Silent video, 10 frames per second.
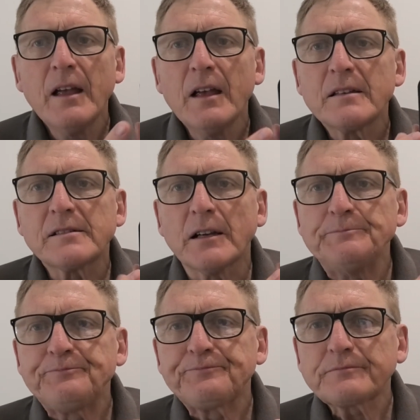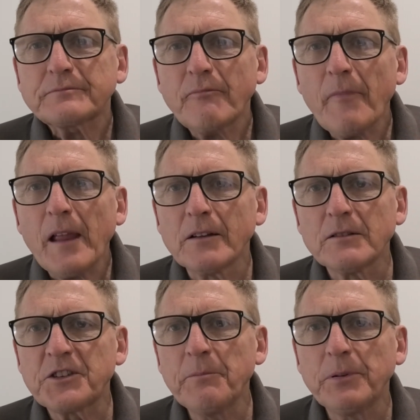So, a little
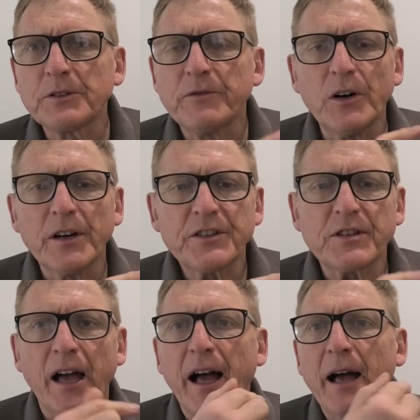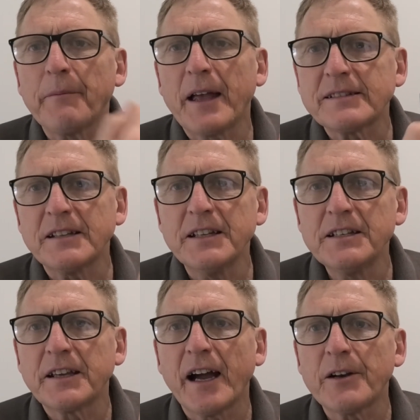simple device, has an
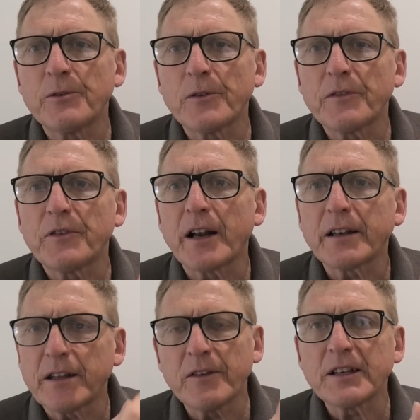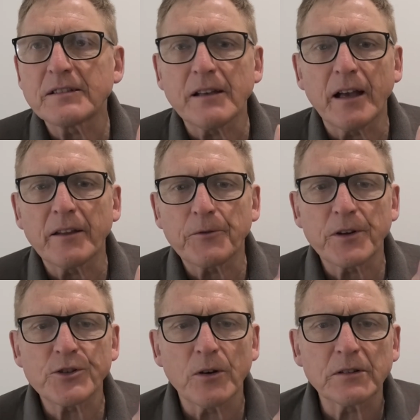indicator on the front giving us
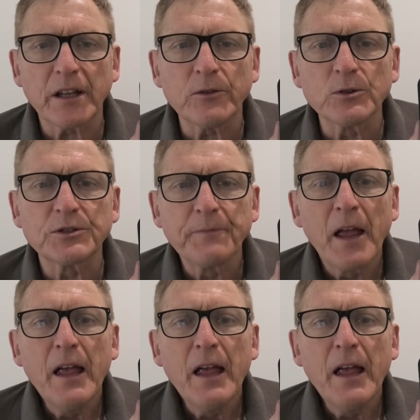threshold levels.